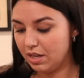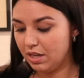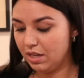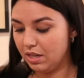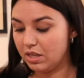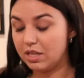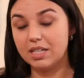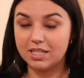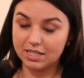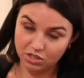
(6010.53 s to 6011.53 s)
This
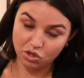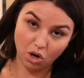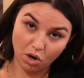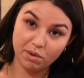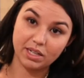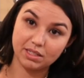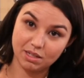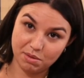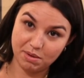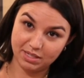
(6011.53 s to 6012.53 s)
is going to be
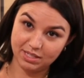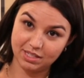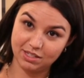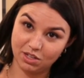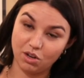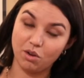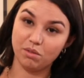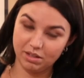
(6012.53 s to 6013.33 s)
messy, so